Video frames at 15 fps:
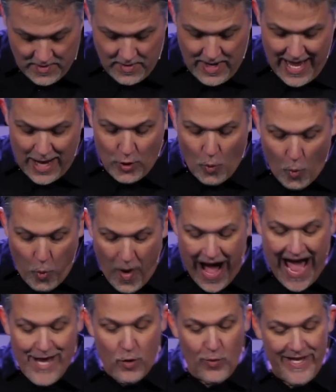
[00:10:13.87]
And
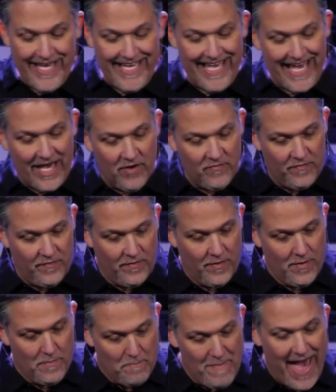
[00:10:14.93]
why we give
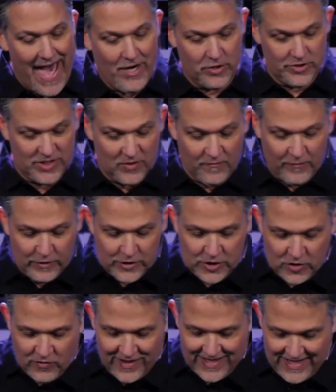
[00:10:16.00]
matters. In 1
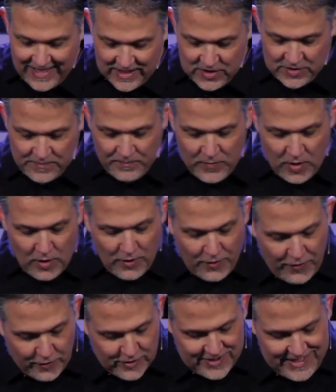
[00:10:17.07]
Corinthians
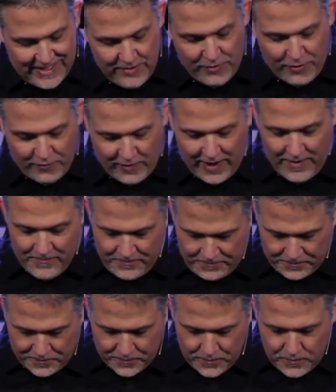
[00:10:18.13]
13 3,
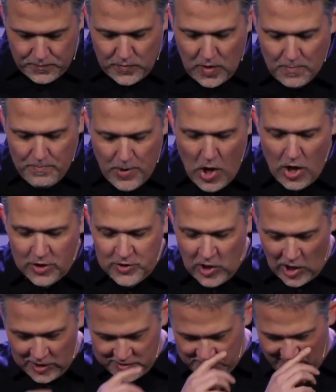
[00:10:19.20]
Paul
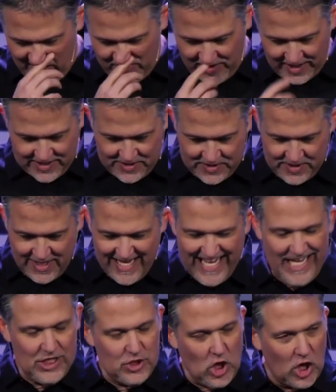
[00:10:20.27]
talks about this. He
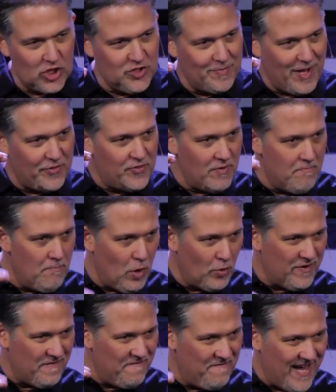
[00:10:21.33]
talks about the
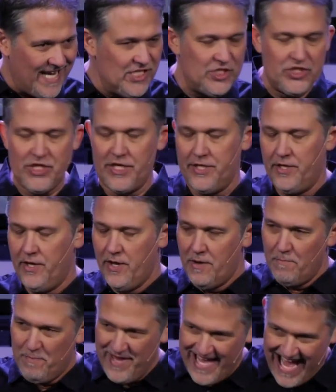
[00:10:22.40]
motivation
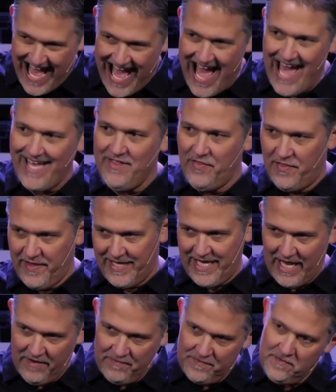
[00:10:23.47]
behind the
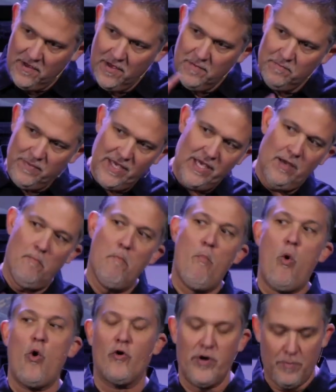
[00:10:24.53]
gift being
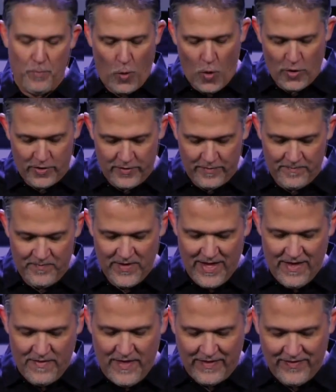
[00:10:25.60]
more important
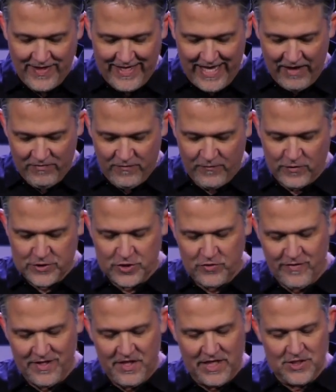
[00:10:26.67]
than the gift. 1
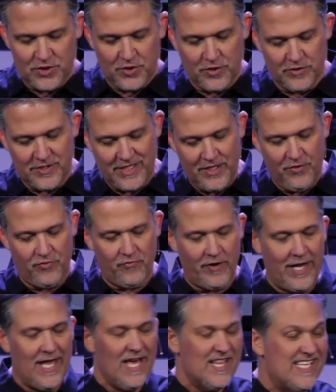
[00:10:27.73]
Corinthians 13 3,
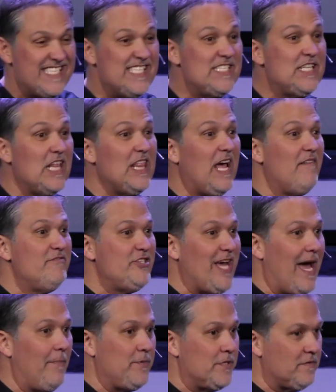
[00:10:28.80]
this is the love
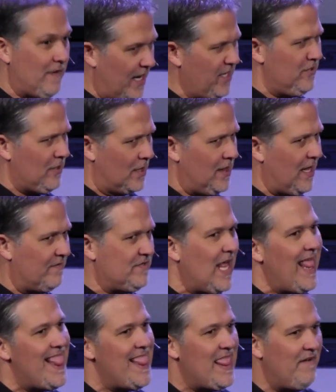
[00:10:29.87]
chapter, right? You know, love.
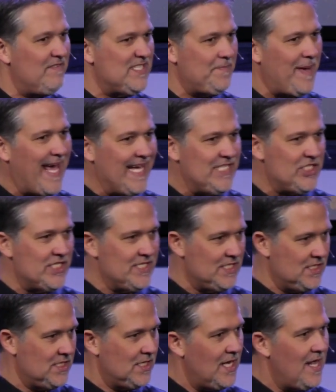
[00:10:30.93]
Love is patient.
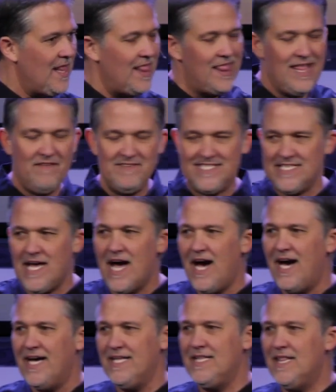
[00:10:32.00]
Love is
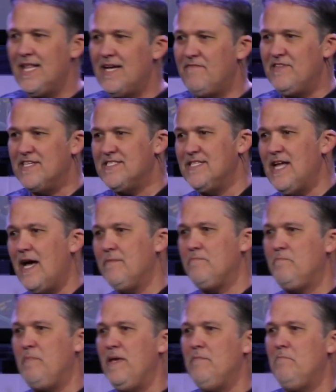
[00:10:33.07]
kind. Love does not
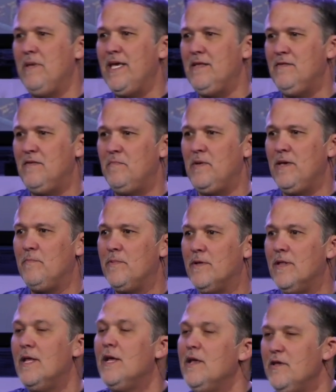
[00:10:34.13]
be mean to people.
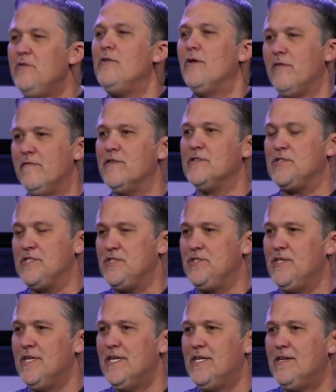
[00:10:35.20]
You know the verses,
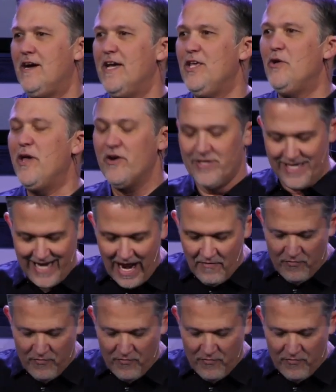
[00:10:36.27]
right? You hear it at every